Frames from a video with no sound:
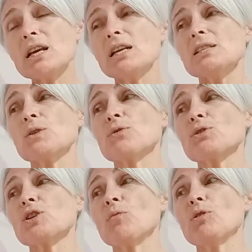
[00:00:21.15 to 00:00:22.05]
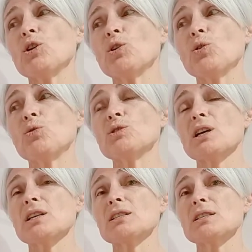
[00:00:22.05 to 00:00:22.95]
So if you're someone who
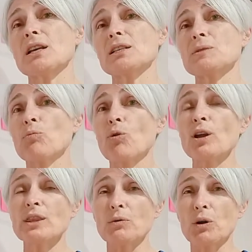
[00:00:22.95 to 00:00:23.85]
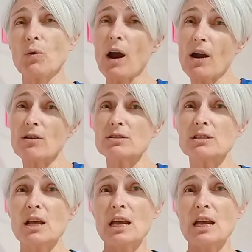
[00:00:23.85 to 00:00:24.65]
does a sport that requires